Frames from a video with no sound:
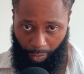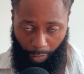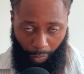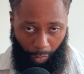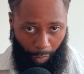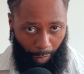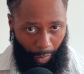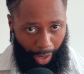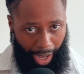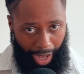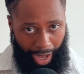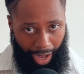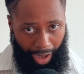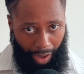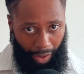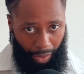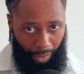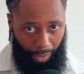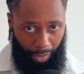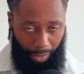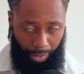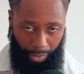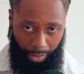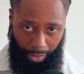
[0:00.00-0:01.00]
Wow,
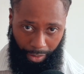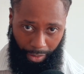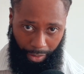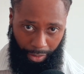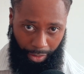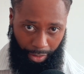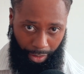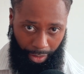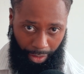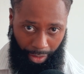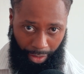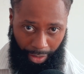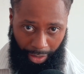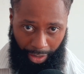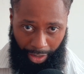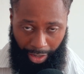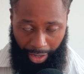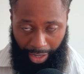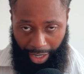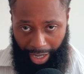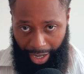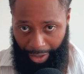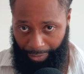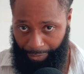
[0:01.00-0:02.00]

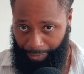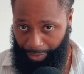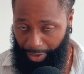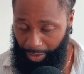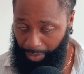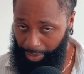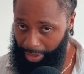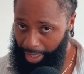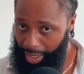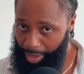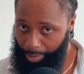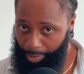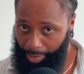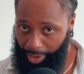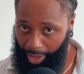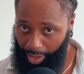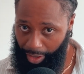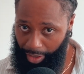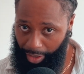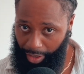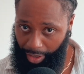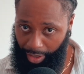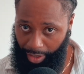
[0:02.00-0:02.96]
I felt that pain.